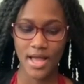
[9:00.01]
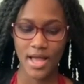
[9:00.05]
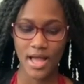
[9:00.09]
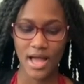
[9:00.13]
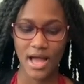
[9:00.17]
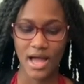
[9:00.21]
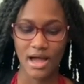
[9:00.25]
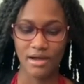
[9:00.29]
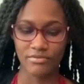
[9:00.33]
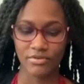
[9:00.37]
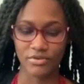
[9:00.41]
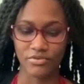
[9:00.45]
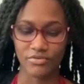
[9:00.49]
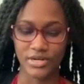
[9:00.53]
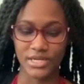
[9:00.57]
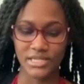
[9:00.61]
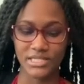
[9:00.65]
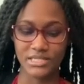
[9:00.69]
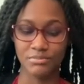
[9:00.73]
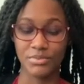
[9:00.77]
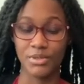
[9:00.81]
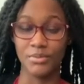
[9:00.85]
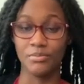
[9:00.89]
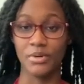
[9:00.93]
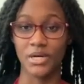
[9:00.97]
have a right to
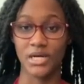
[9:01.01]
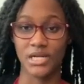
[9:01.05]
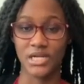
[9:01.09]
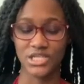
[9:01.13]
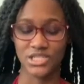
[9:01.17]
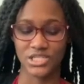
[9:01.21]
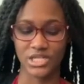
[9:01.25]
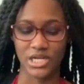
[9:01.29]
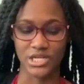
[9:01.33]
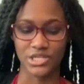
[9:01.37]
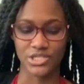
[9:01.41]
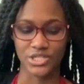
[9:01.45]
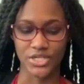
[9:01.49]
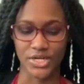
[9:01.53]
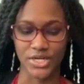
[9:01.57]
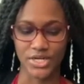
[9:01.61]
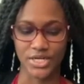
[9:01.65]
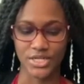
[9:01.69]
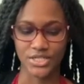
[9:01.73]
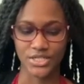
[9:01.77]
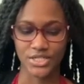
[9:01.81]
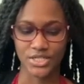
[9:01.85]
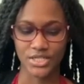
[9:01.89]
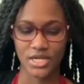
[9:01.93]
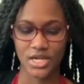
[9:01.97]
be punished and
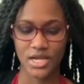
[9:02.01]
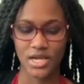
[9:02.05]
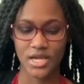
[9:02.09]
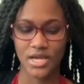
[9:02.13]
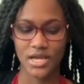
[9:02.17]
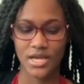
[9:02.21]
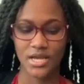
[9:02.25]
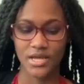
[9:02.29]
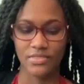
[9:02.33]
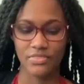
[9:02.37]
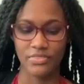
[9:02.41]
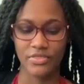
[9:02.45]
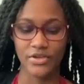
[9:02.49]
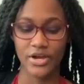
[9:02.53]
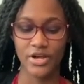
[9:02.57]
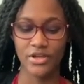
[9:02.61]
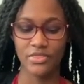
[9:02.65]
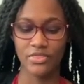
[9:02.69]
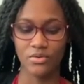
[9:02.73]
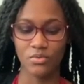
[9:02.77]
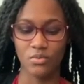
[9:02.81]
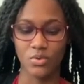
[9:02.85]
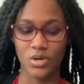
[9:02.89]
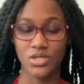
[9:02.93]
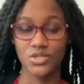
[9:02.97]
charged. They're
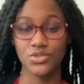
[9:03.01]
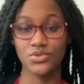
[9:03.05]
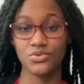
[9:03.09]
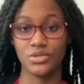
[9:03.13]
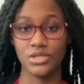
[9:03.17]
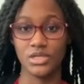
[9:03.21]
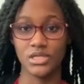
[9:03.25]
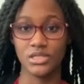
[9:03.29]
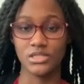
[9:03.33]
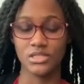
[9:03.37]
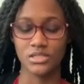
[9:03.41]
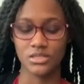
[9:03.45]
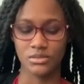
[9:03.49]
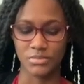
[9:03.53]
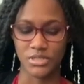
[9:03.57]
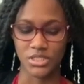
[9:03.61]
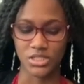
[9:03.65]
the ones who need to be